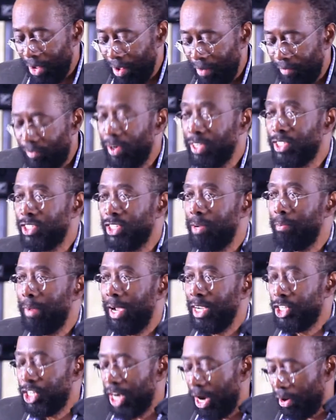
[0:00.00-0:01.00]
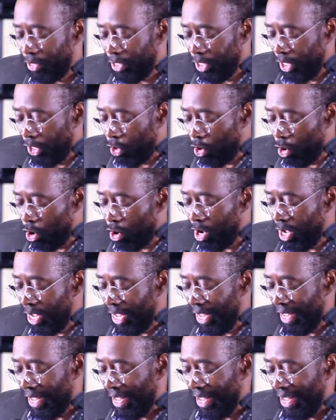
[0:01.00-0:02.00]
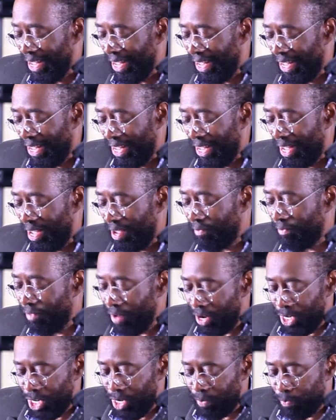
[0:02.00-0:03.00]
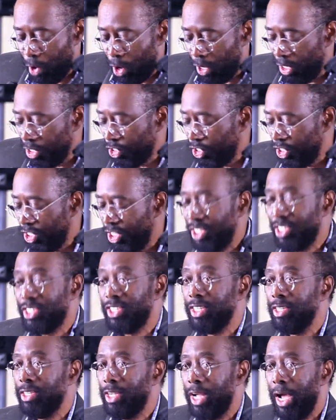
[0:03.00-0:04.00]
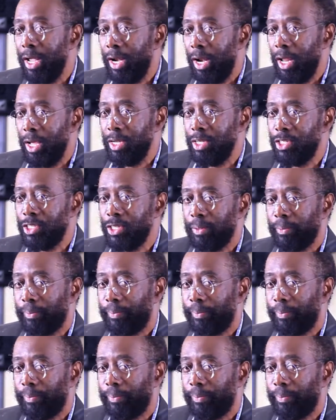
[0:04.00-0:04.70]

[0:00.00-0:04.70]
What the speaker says: fostered by charity law and funding policies and guidelines.